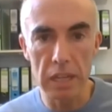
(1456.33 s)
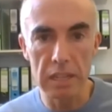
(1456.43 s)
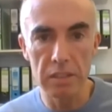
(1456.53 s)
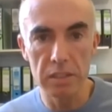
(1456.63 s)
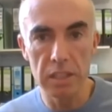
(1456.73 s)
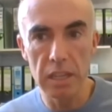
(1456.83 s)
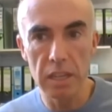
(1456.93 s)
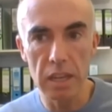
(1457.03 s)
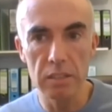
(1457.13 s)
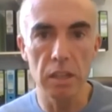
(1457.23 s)
is
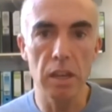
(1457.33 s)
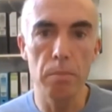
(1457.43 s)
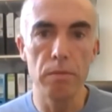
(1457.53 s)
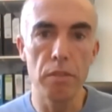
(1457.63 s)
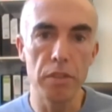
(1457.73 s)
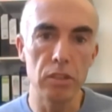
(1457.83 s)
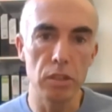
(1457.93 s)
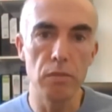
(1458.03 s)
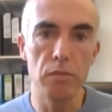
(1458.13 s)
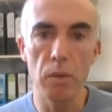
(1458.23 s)
a couple of the things that
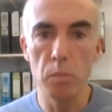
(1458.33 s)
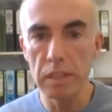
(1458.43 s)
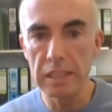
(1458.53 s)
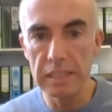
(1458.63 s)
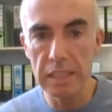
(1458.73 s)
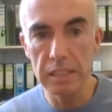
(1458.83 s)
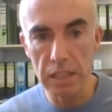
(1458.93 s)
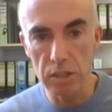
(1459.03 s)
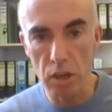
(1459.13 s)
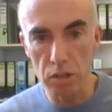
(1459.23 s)
you've done with
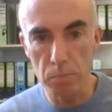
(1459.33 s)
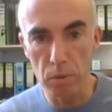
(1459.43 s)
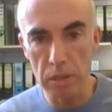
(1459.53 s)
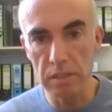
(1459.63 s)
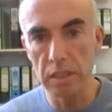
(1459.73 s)
existing touch points,